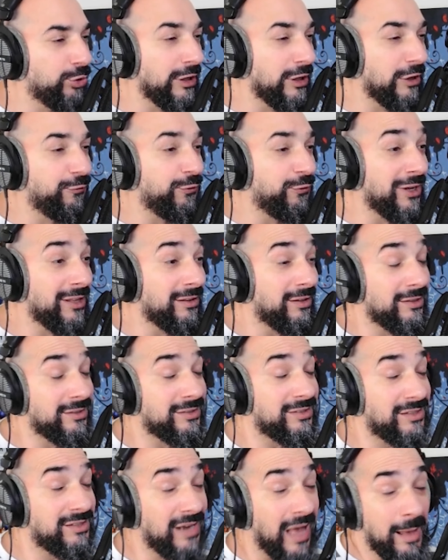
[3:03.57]
infinitely
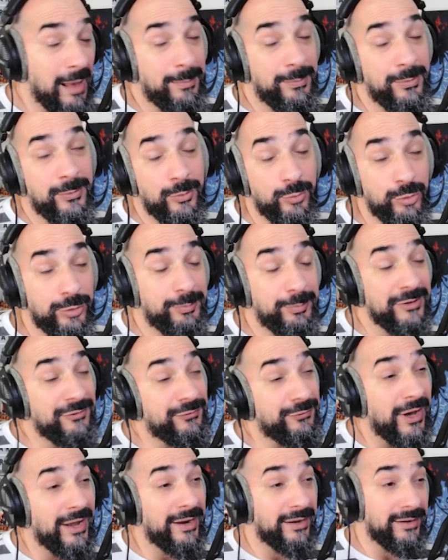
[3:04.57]
snap would be
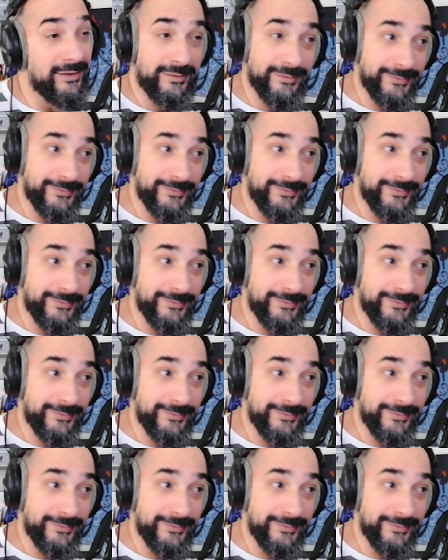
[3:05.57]
fun.